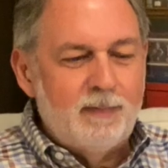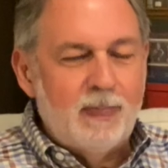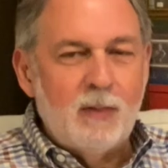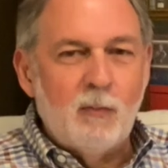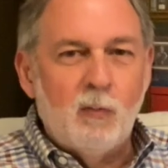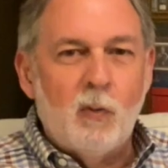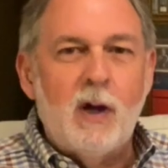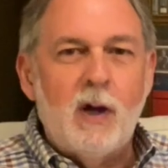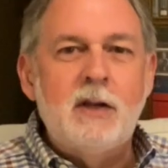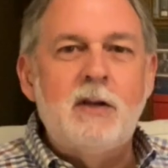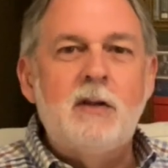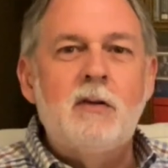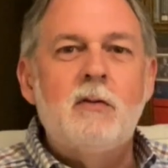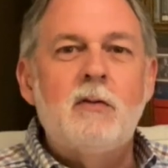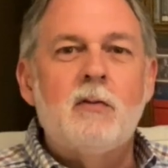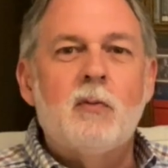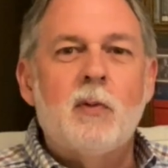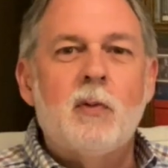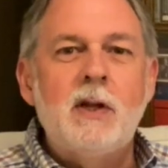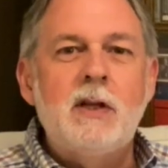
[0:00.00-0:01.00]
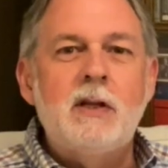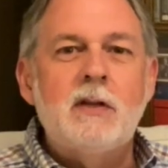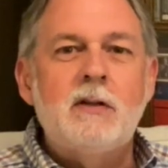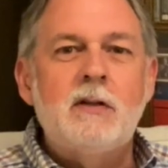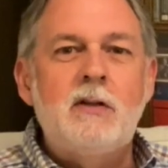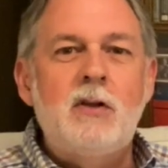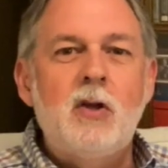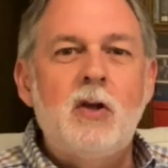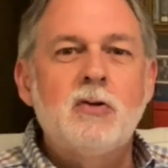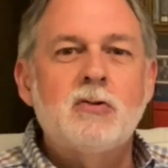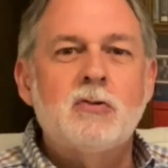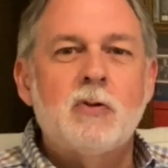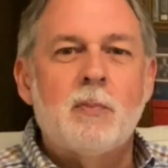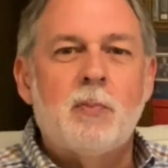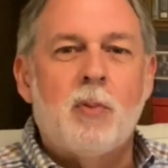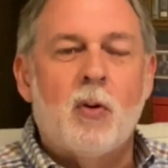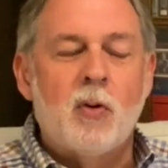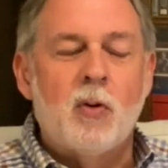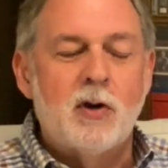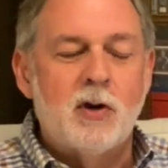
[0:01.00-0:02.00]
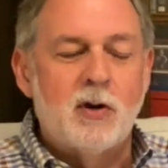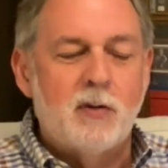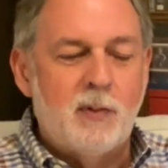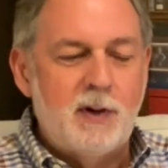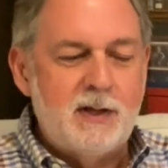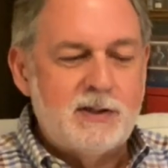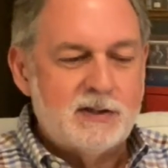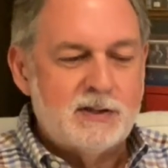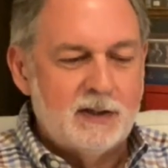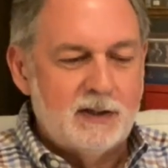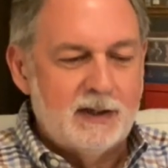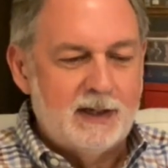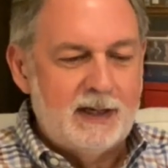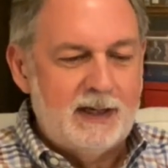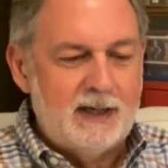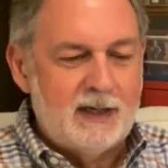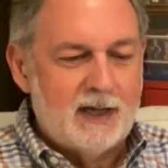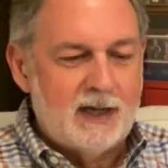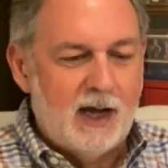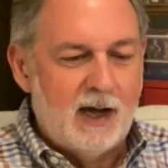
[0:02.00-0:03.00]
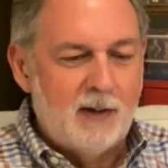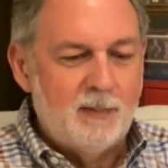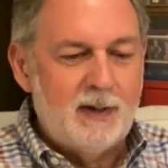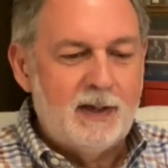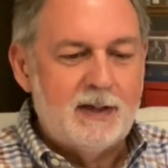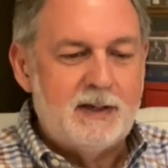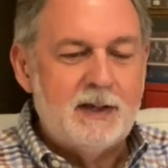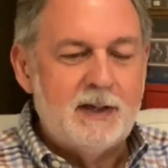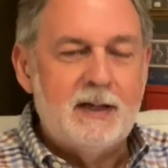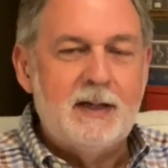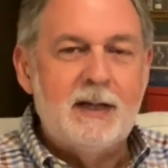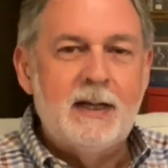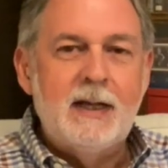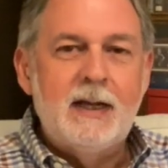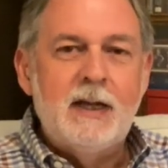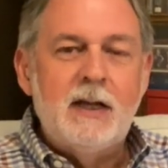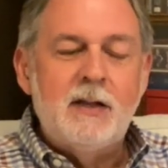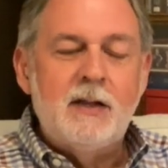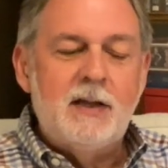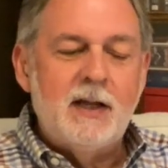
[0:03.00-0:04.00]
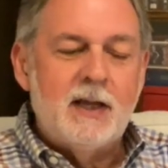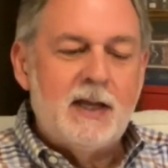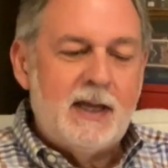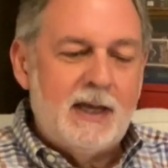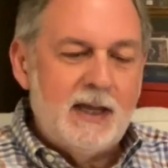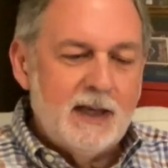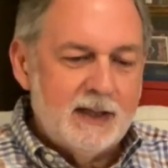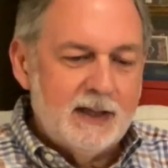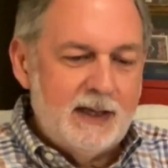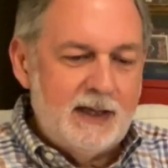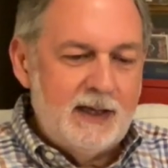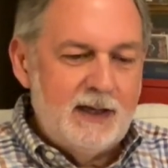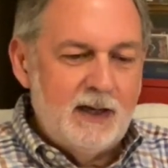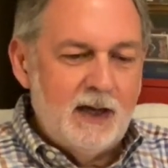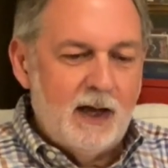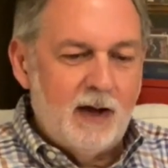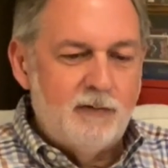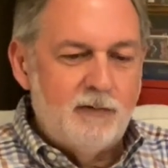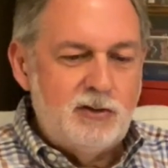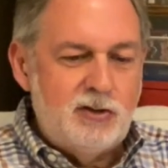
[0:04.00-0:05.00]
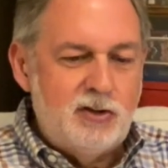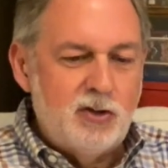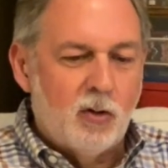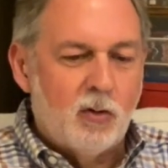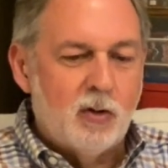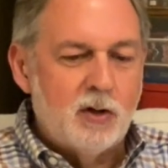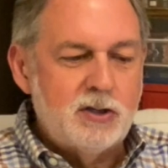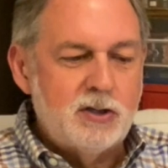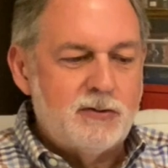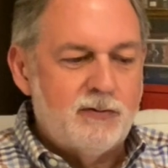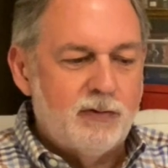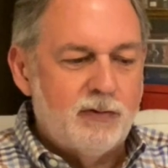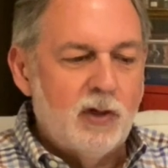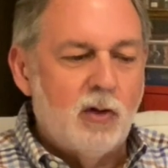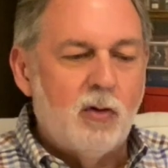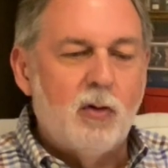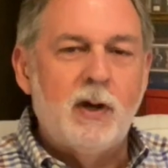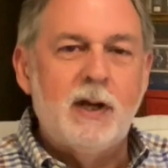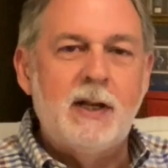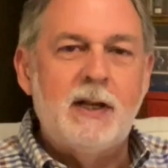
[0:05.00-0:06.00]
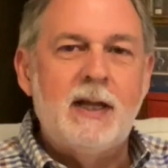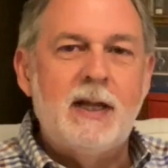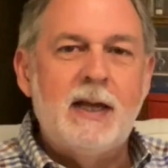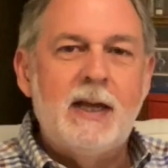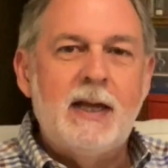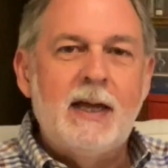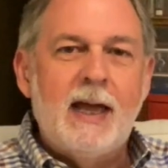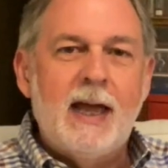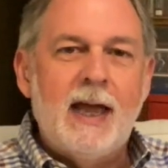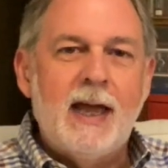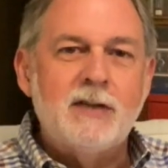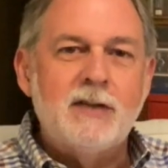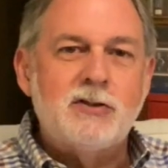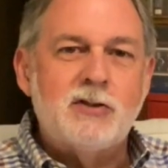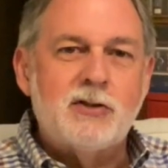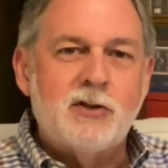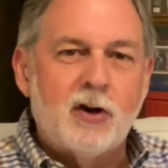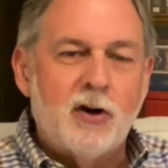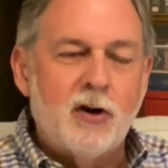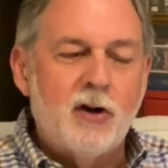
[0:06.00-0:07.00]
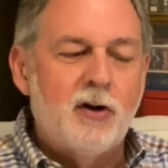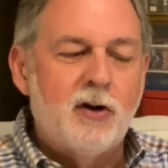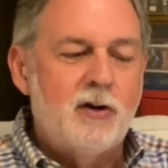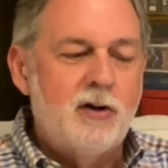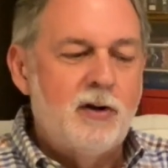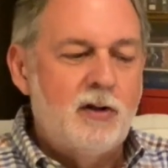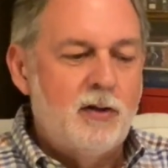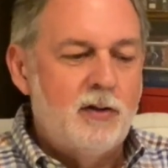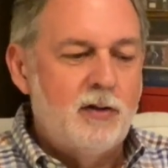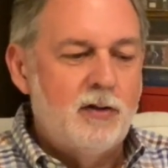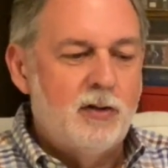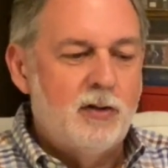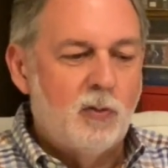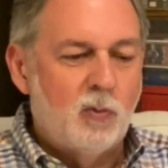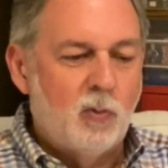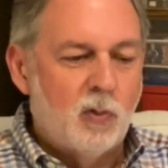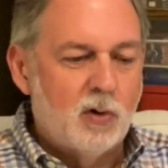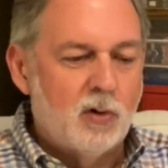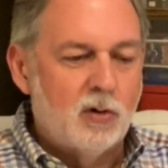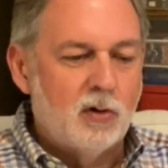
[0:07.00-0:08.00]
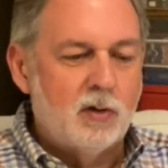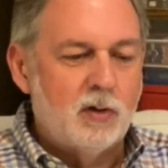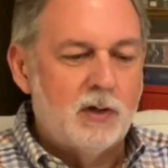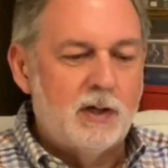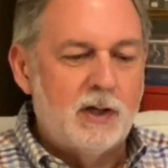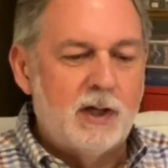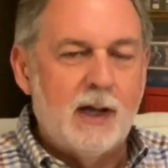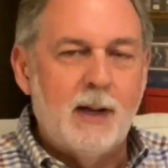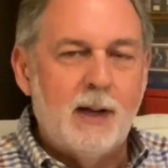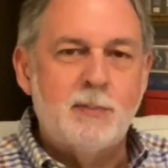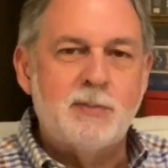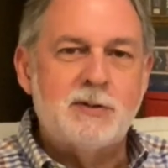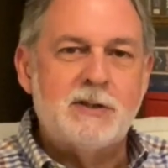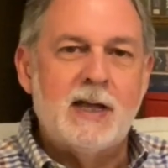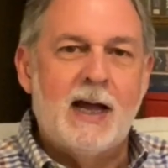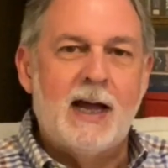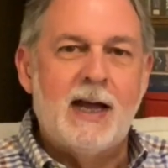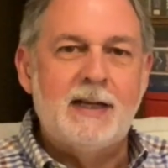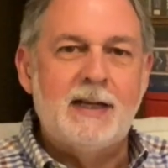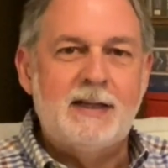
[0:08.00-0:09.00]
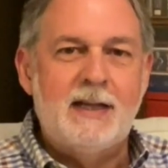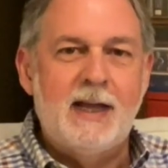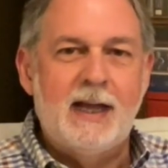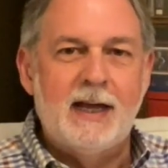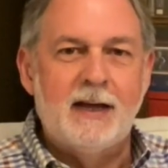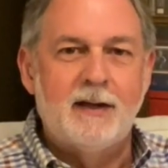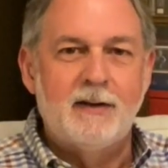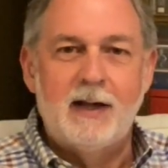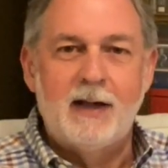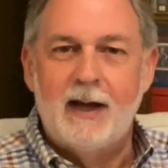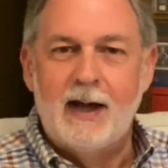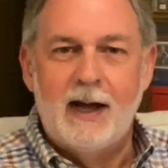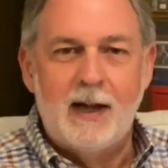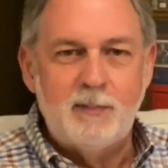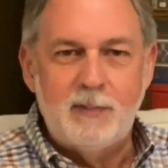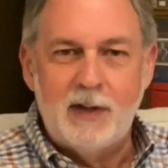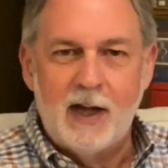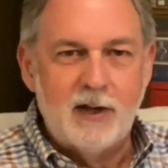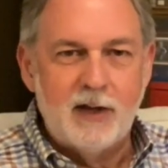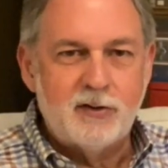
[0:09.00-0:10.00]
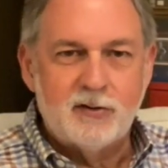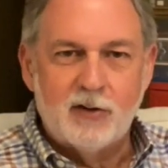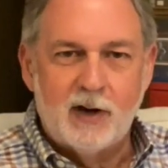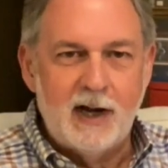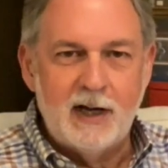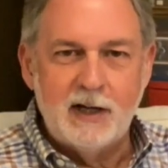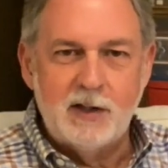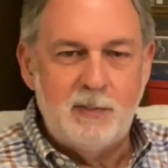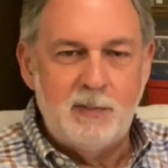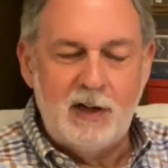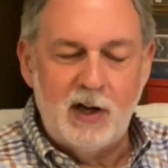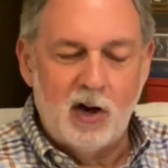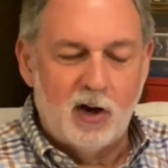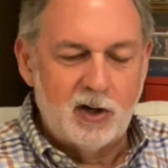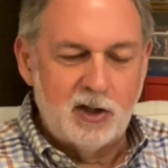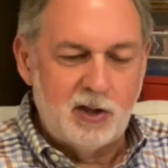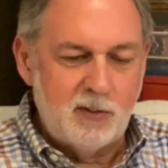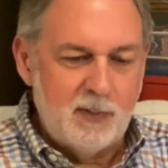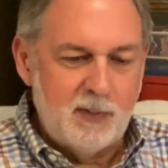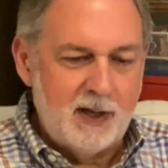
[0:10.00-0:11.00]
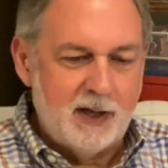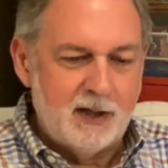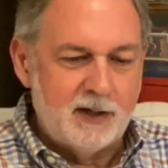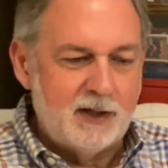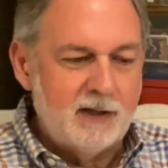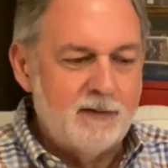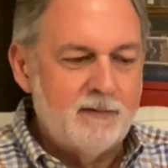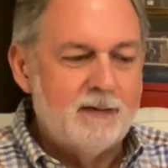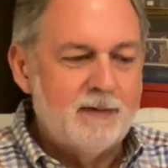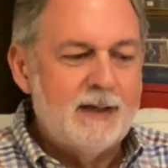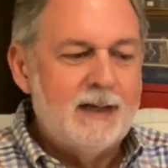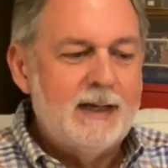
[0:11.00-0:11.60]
One news reporter recently commented, "The killing of George Floyd has turned the world upside down." Now, I'm not trying to be argumentative.